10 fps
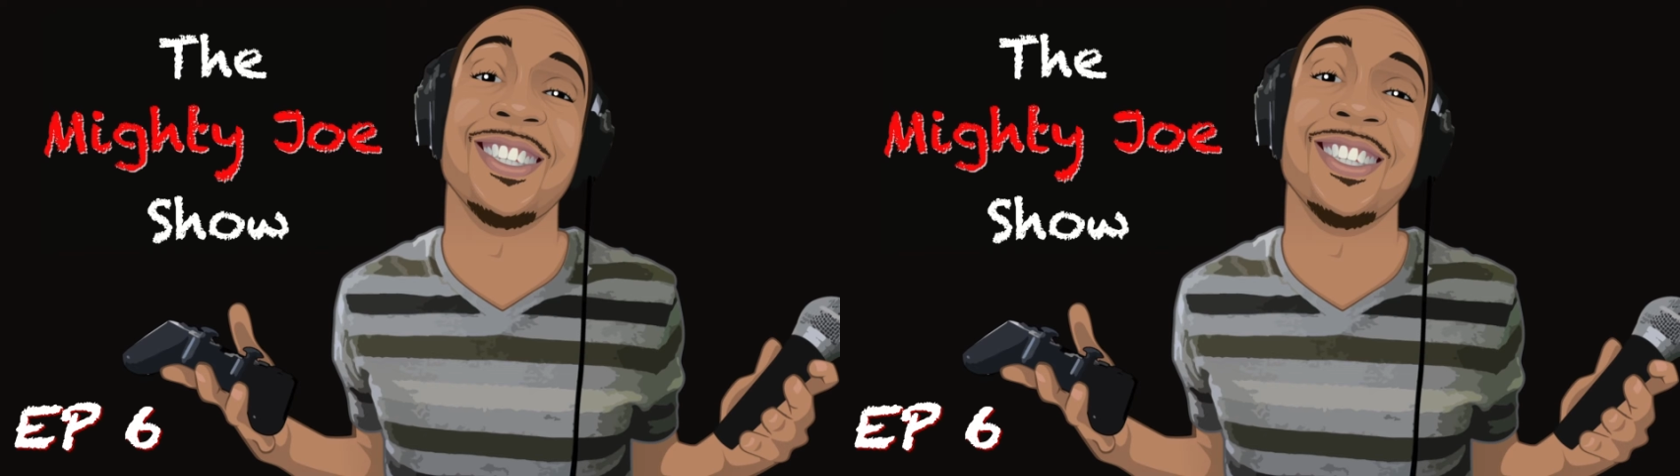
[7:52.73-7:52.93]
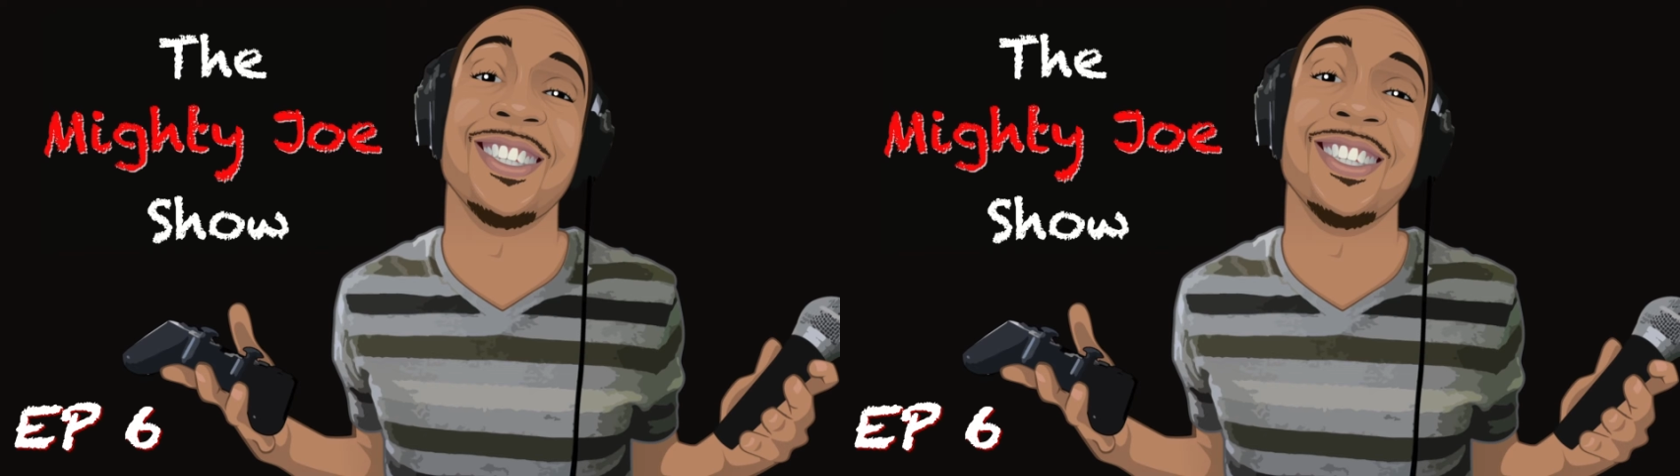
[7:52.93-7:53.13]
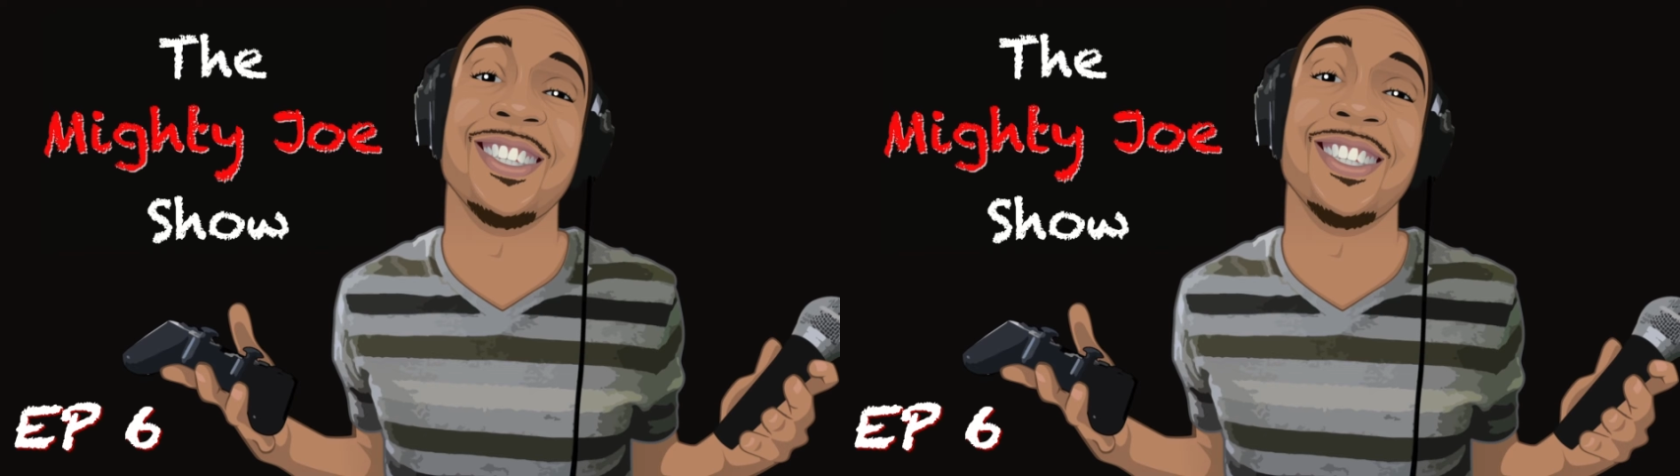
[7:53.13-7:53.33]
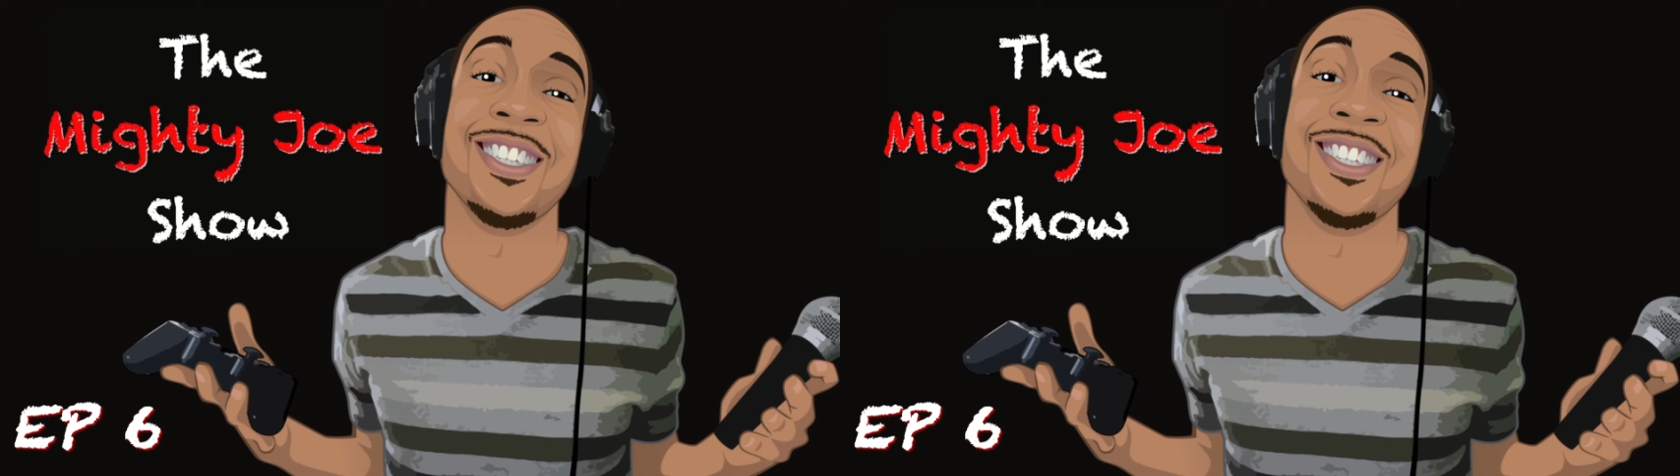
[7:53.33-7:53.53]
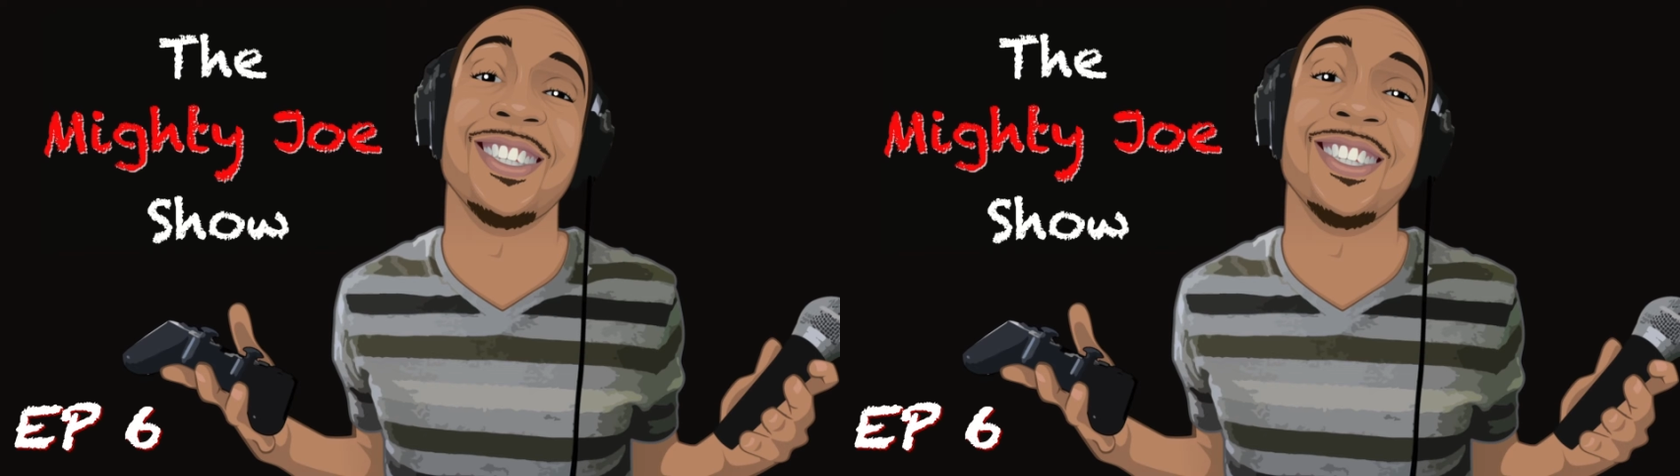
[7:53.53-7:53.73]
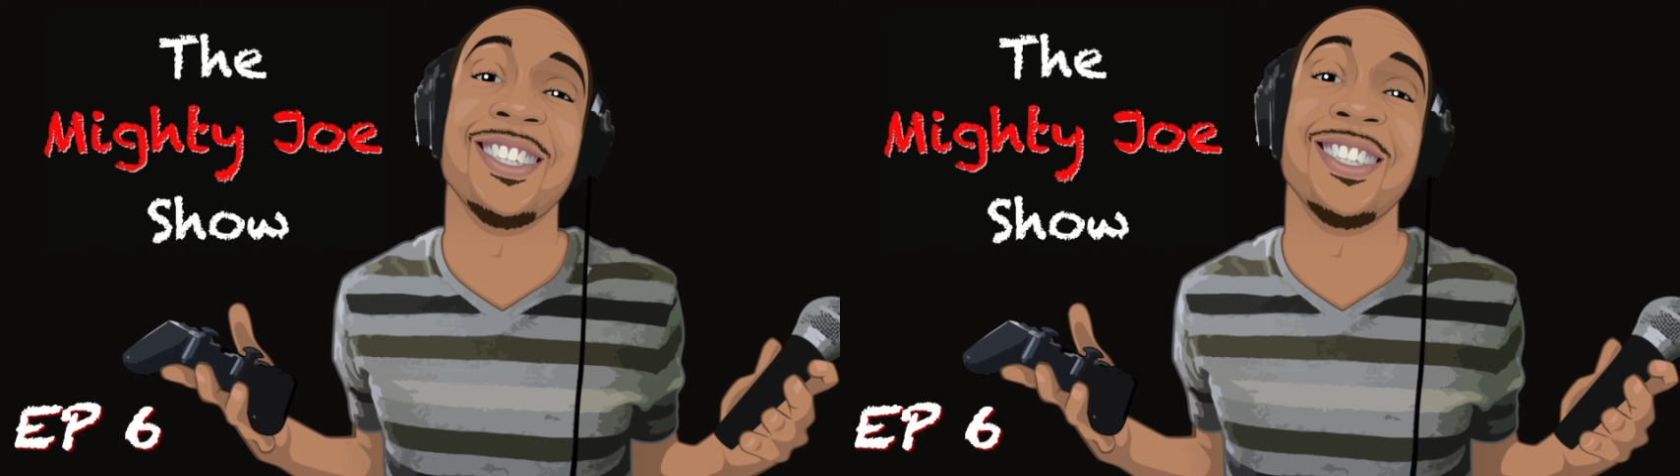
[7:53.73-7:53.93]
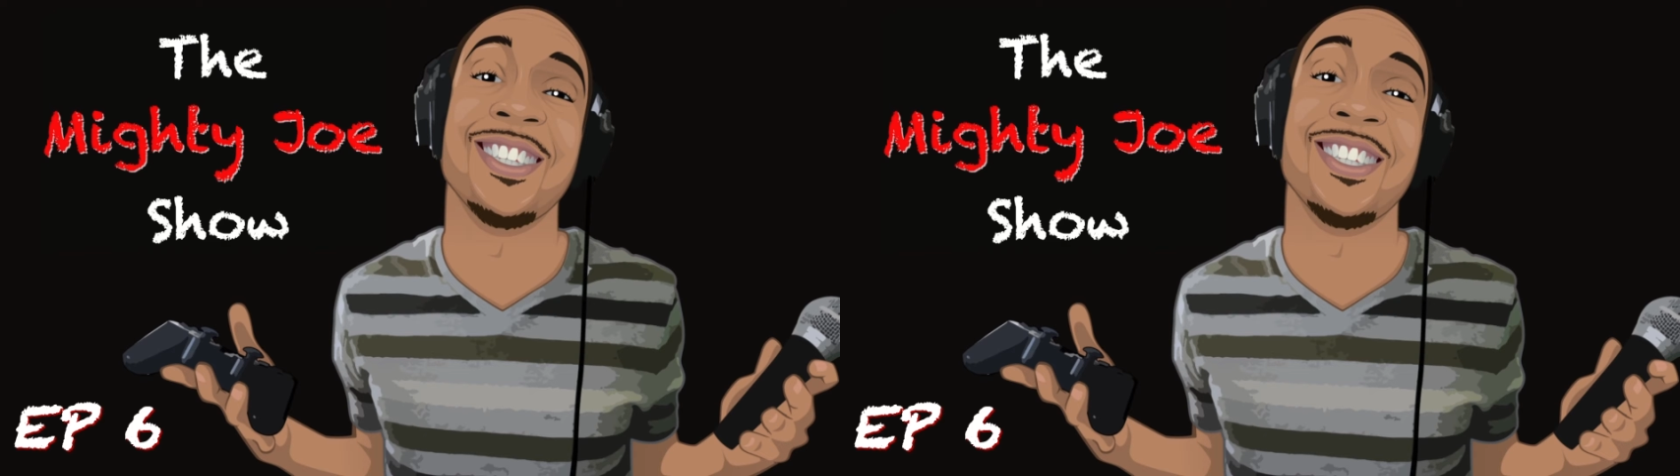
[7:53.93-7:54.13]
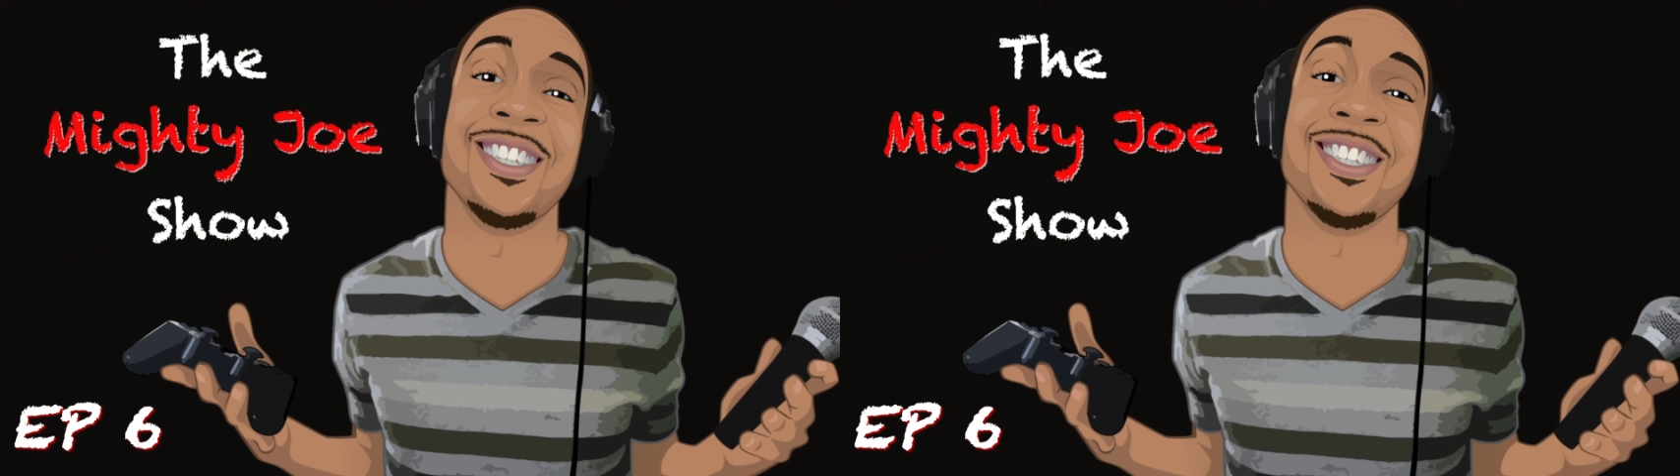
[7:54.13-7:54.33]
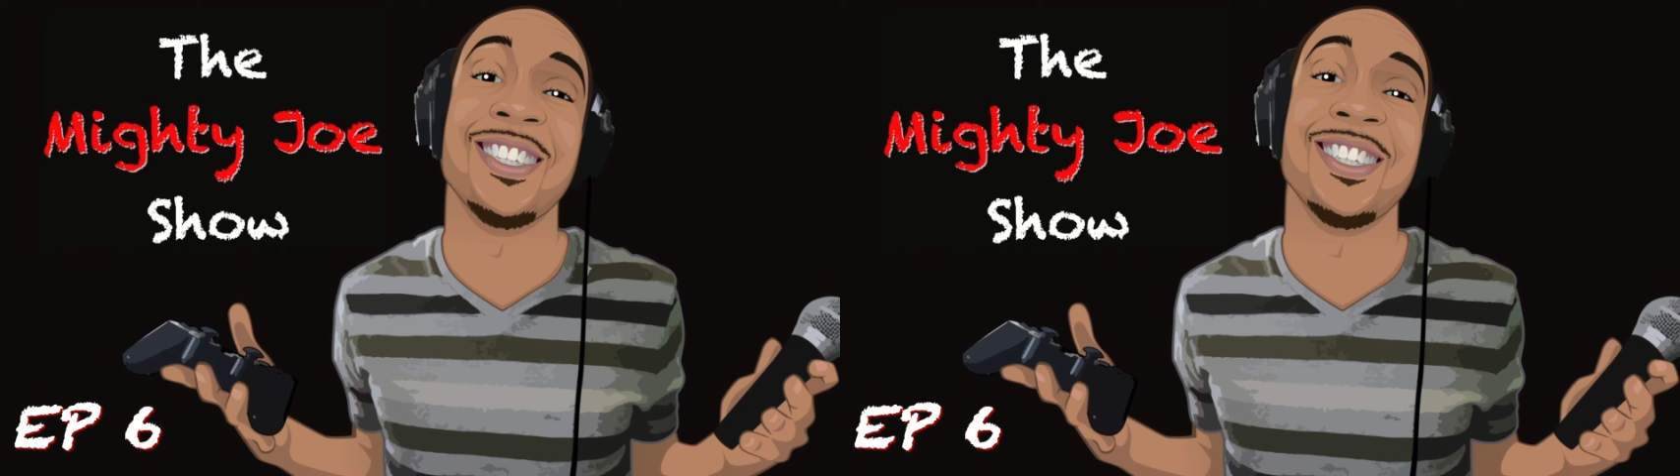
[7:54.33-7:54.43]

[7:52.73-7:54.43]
And during the interview, he just